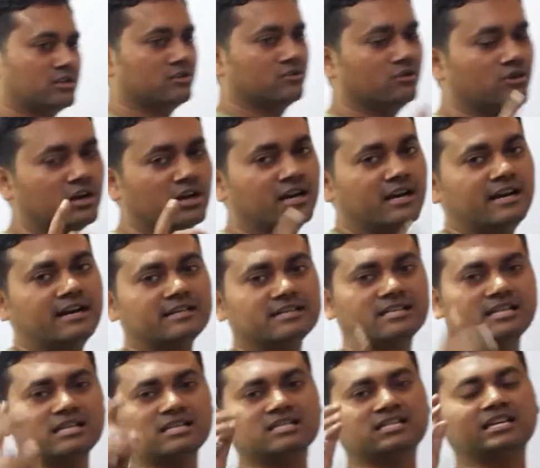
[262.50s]
you
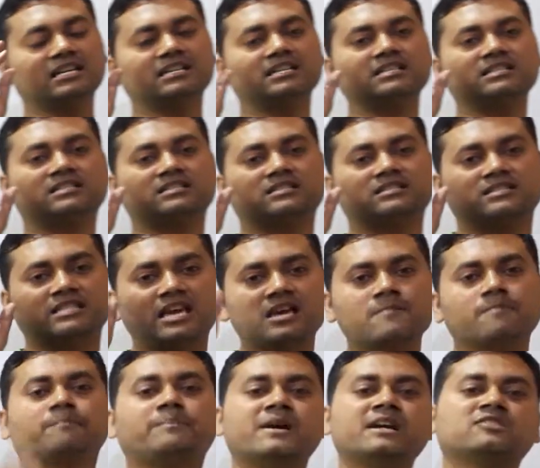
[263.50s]
that there is the
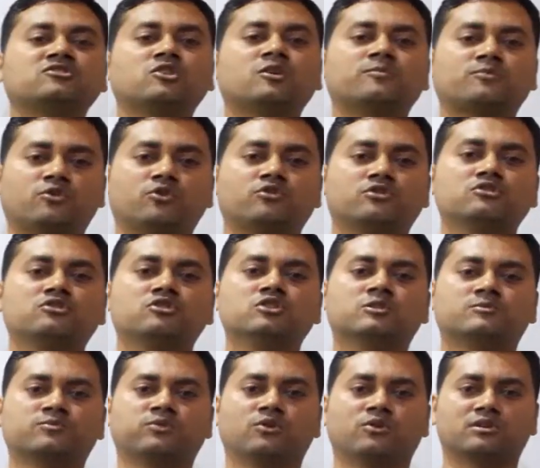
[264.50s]
impact of Coriolis
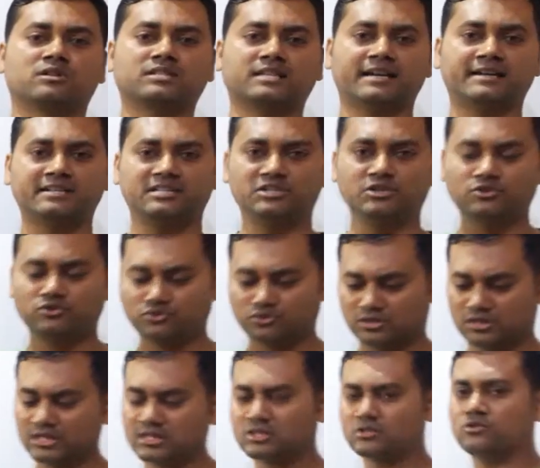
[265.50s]
force, and due to
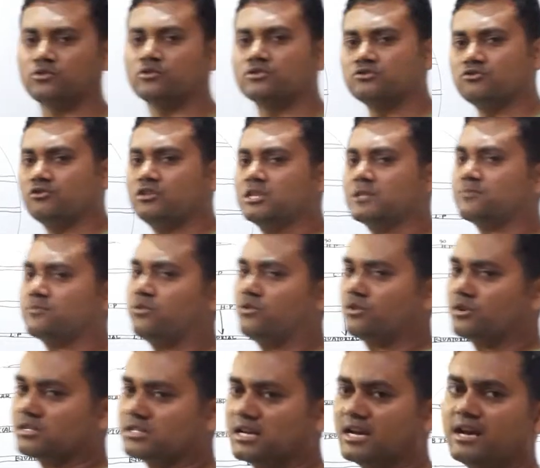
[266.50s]
this Coriolis
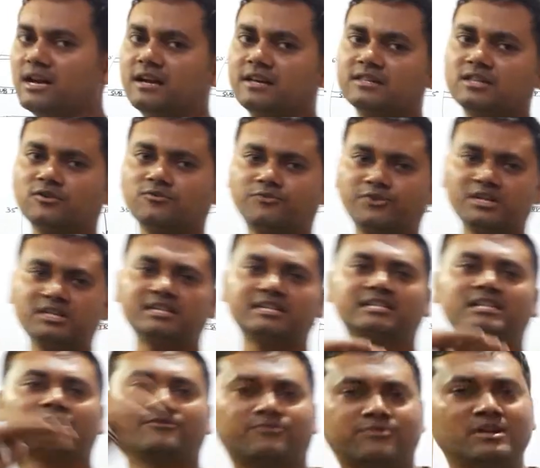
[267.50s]
force, the wind
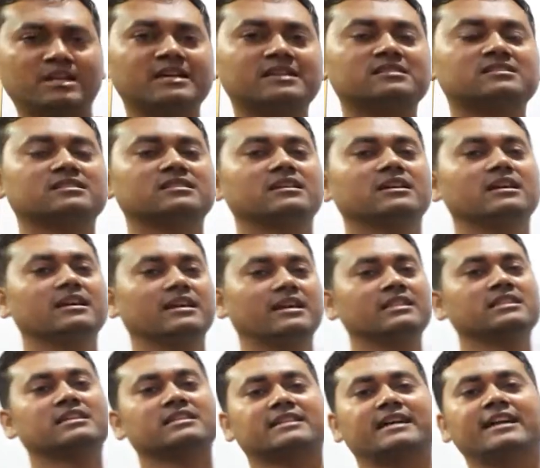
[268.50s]
deflects
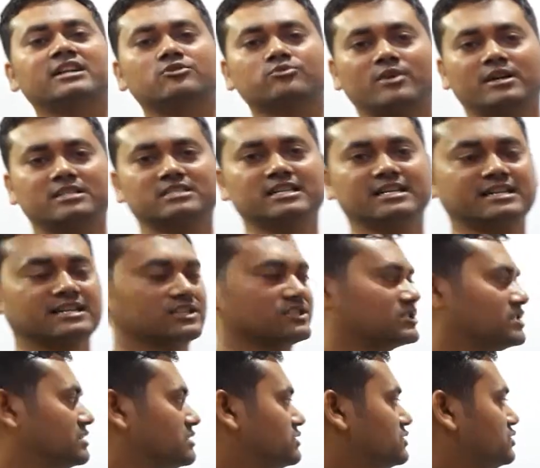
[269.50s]
in the rightward
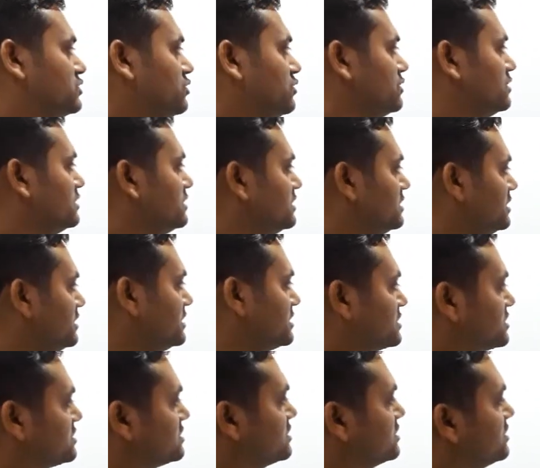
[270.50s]
direction. So
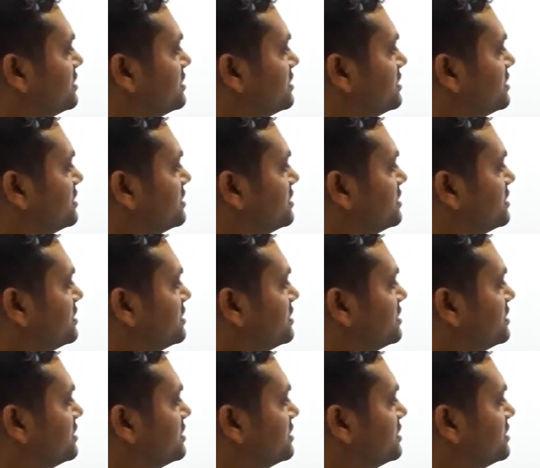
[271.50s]
it